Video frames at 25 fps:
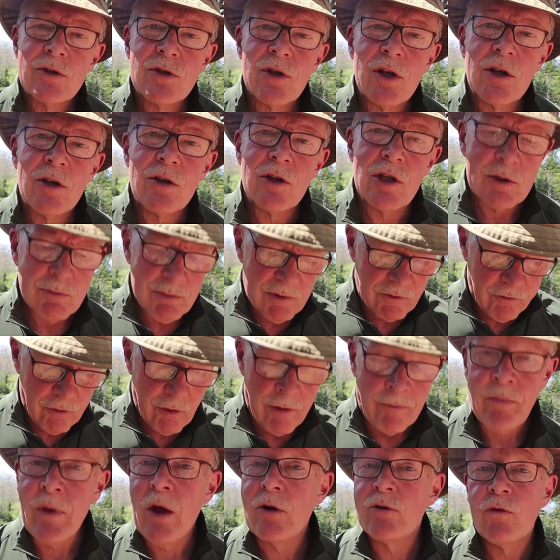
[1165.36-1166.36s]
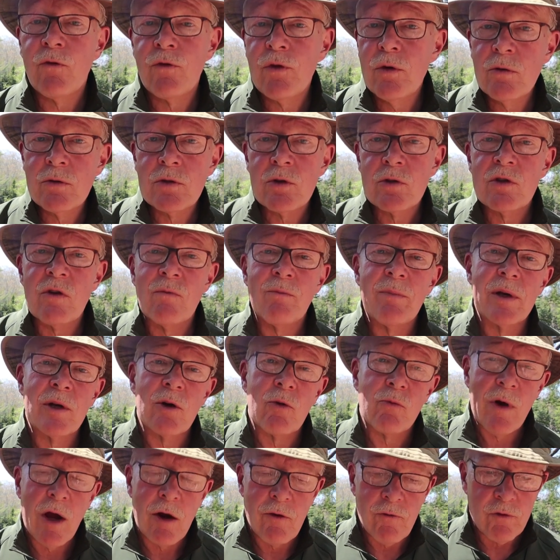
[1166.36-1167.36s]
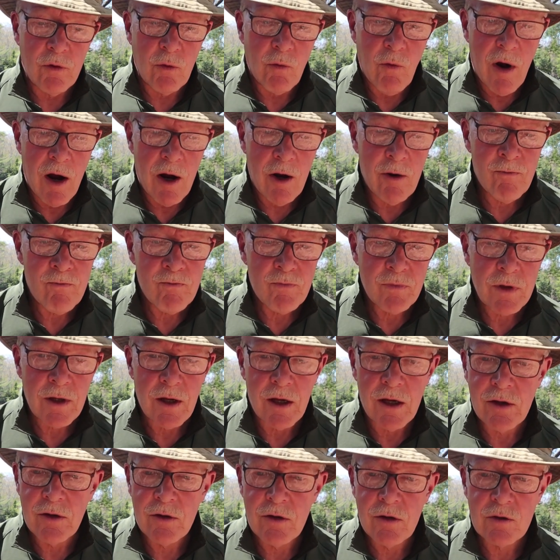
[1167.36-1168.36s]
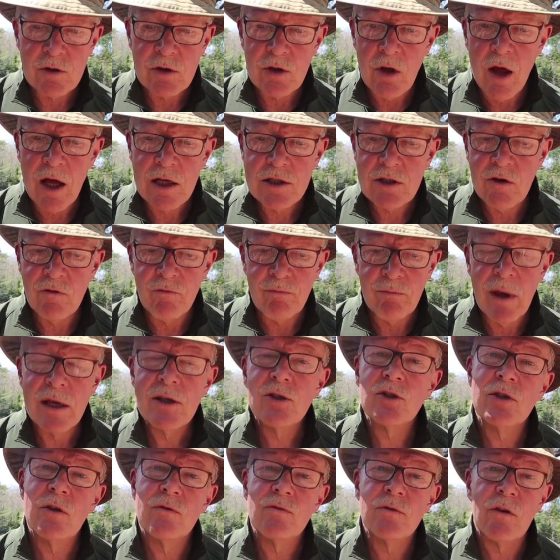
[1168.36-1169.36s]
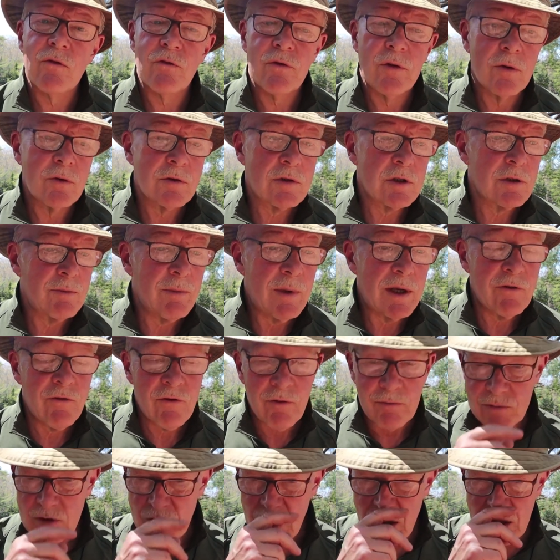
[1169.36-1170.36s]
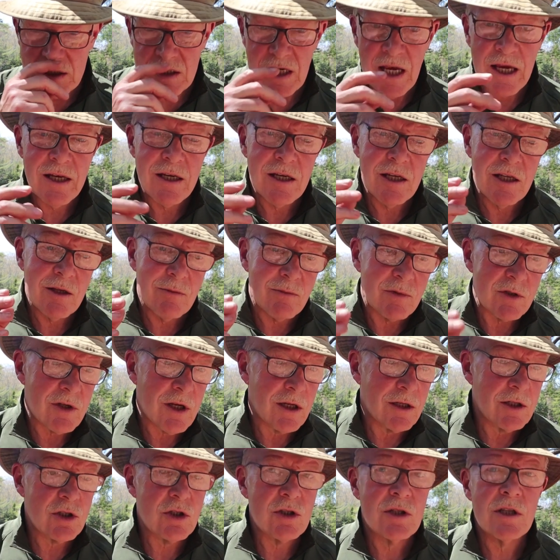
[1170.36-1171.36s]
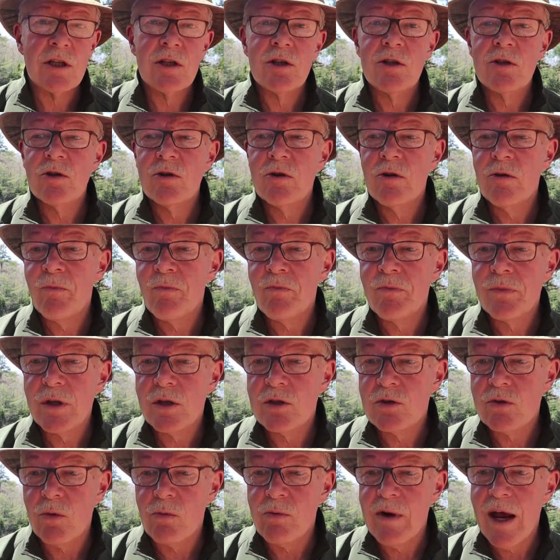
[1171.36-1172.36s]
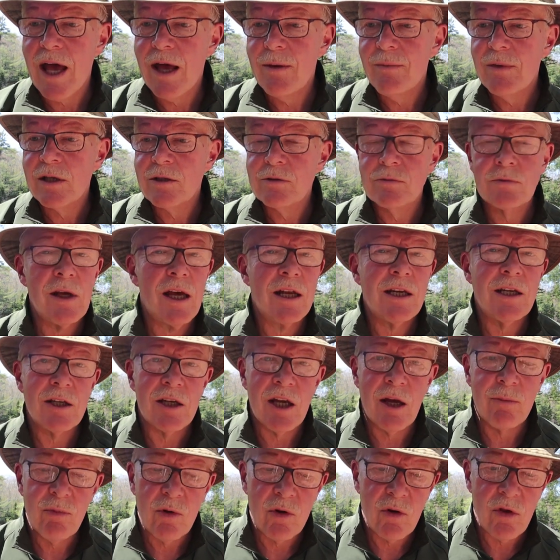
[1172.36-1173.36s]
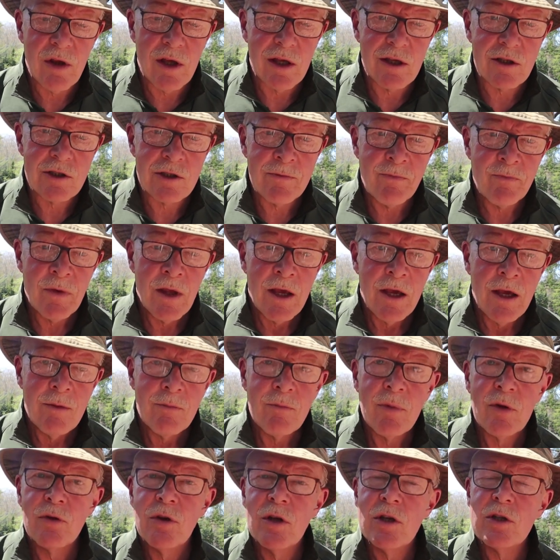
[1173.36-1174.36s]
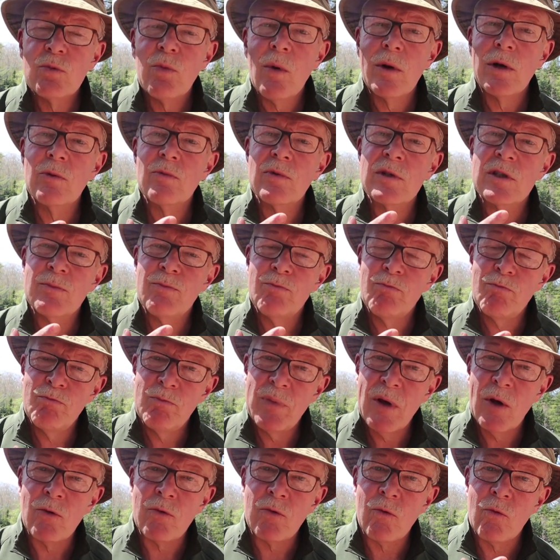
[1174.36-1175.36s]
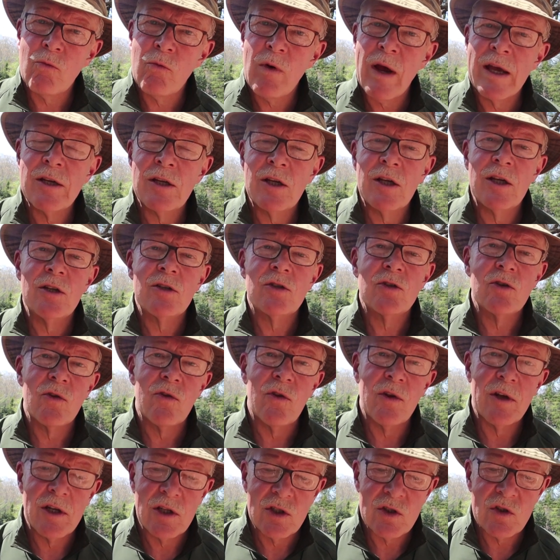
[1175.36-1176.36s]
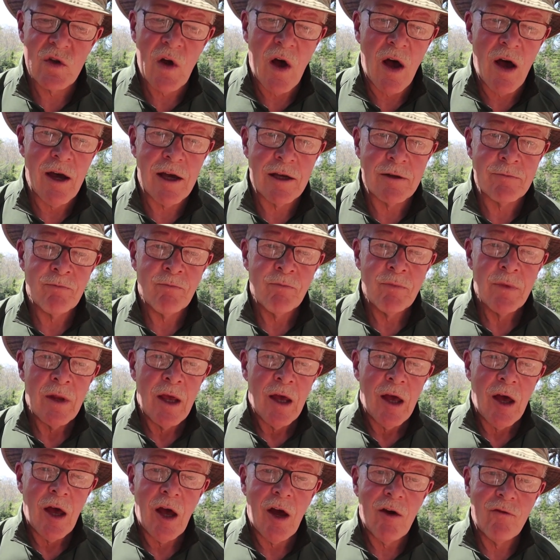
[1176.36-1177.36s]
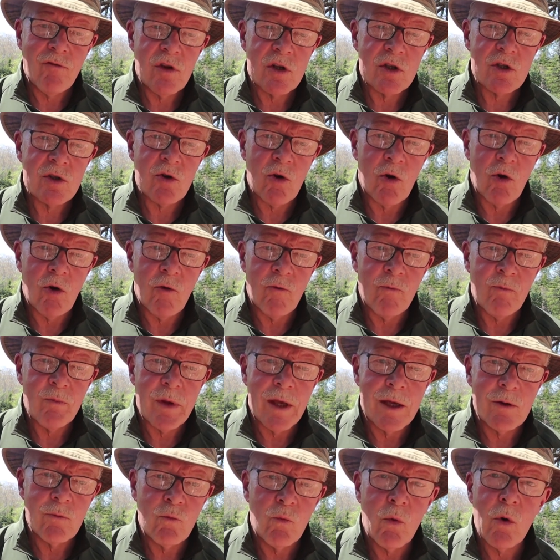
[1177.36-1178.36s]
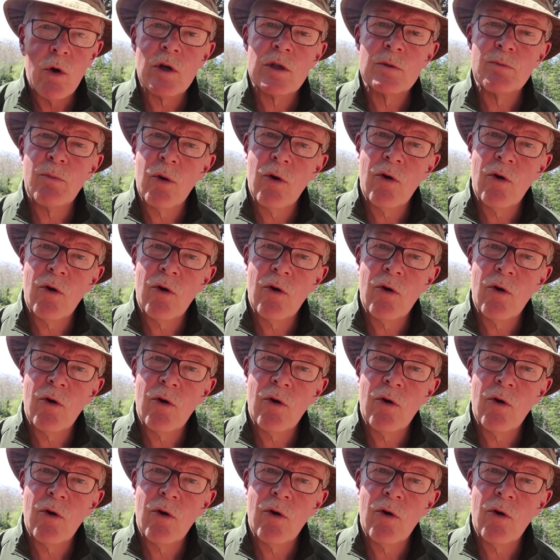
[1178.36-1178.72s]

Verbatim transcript: else think of this before? Now, diffusers have been around for a while. Uh, there's lots of makeshift diffusers made from titanium, stainless steel, ceramic, any number of things. But this one was built right into the design of the stove and works